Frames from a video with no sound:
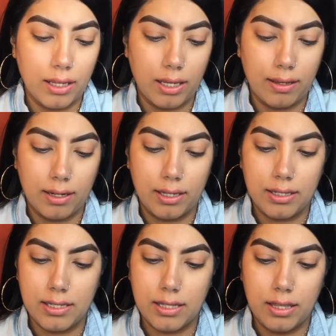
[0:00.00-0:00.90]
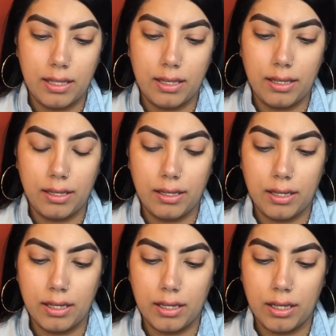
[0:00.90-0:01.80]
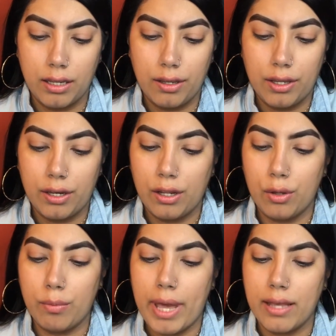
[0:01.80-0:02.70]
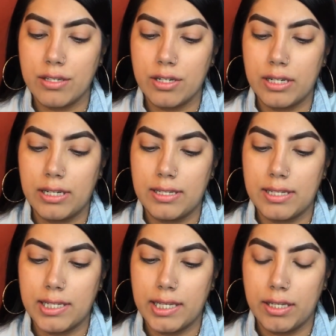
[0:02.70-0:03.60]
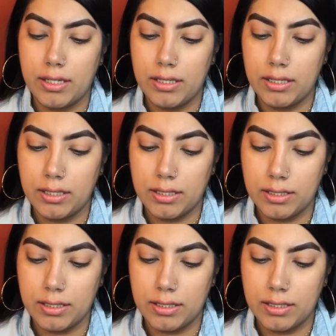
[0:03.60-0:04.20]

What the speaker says: and it's the New Master Conceal